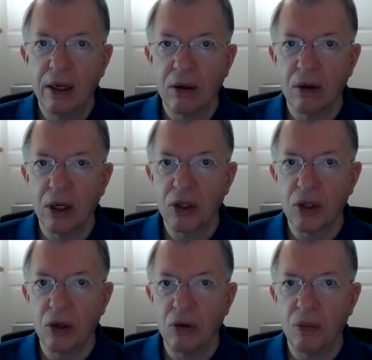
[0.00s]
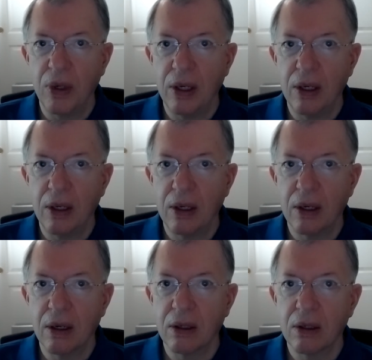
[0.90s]
You'll also be
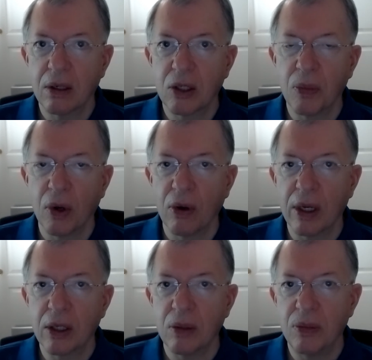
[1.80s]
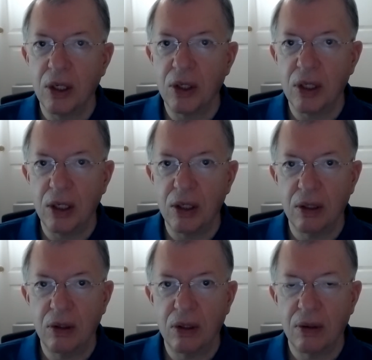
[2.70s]
exploring some
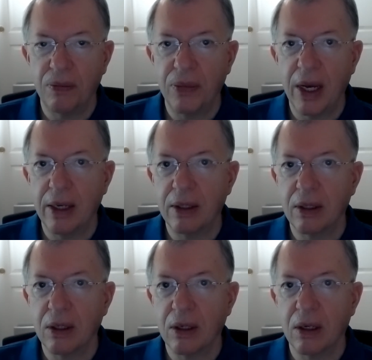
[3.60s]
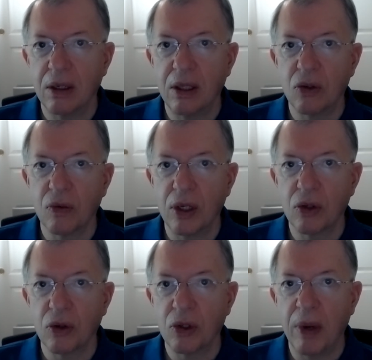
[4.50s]
decisions that these
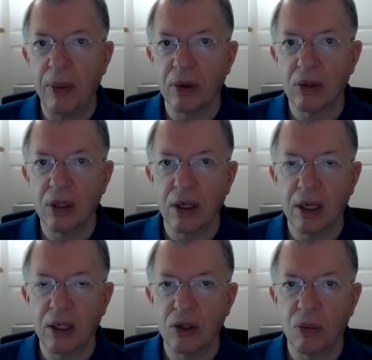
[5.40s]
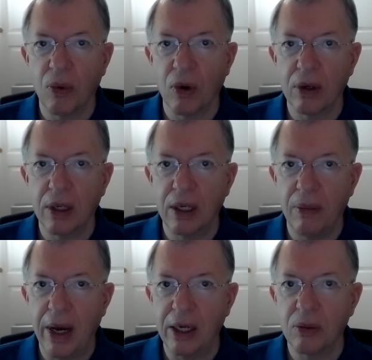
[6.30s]
research papers can support in
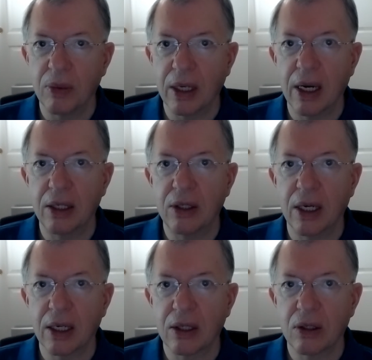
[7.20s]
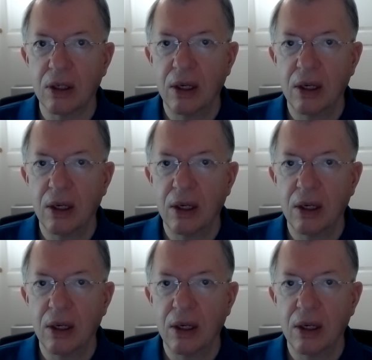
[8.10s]
a management context.